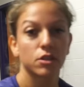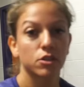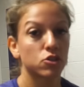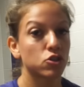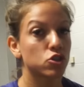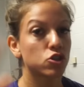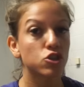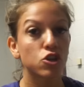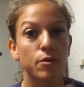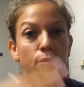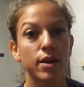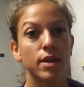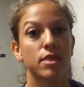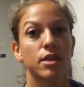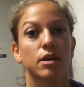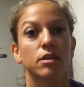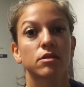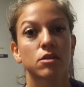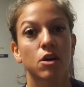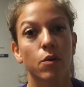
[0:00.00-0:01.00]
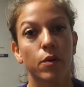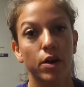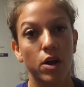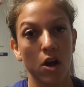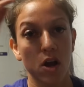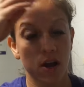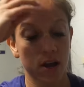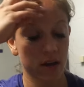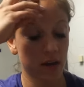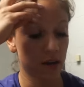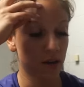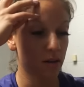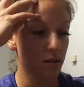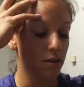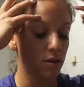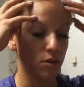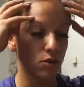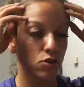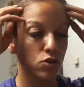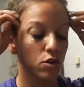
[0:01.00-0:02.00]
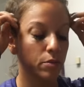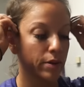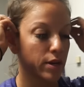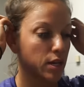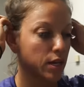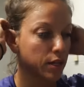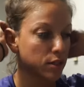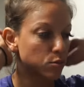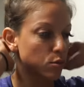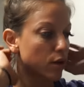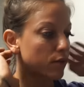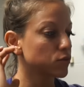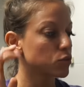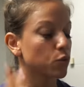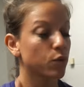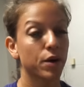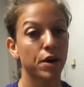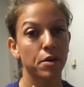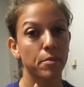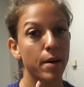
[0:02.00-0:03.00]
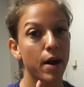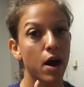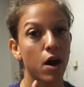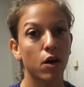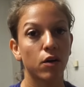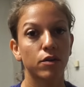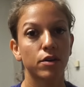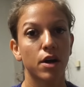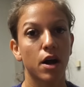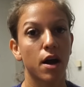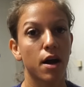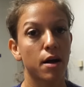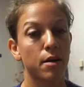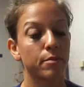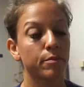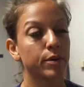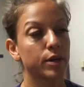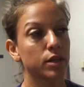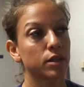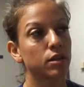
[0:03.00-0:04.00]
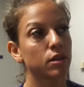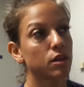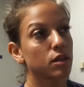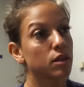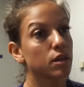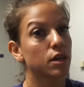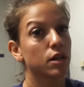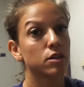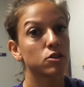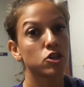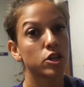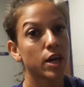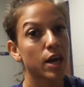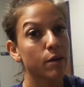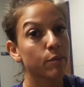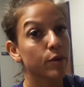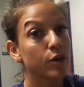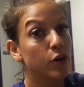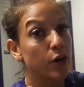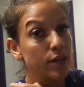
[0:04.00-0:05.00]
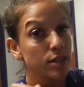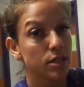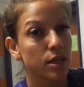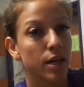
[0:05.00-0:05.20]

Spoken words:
there's just so many things going on and so many kids we have to worry about, but conditioning camp went great